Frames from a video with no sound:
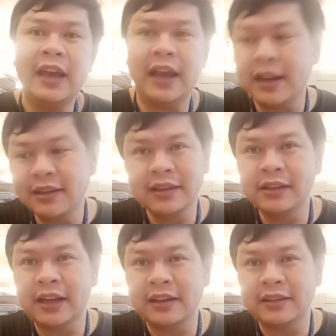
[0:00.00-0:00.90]

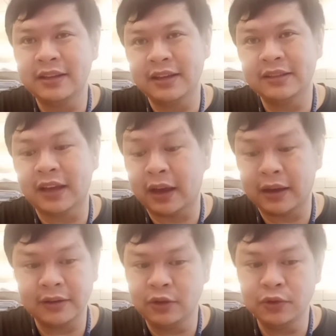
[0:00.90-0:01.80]
anything like this,
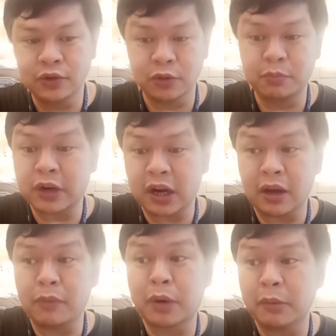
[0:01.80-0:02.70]
you should
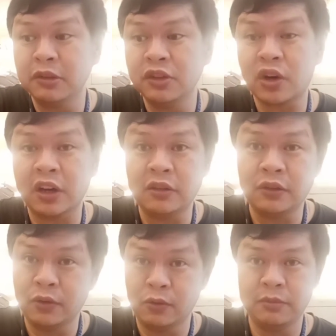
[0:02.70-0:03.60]
probably try it at
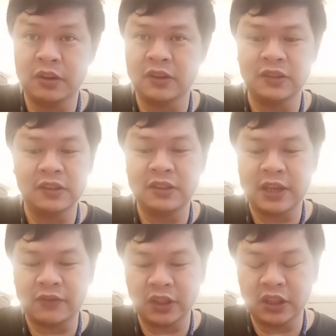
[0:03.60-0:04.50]
home because it's
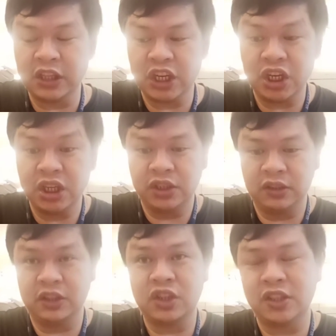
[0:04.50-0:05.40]
definitely
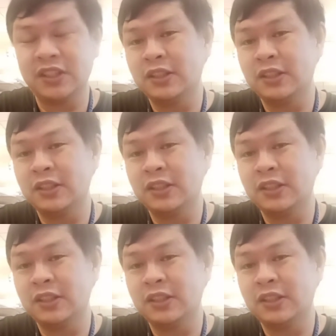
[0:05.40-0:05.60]
delicious.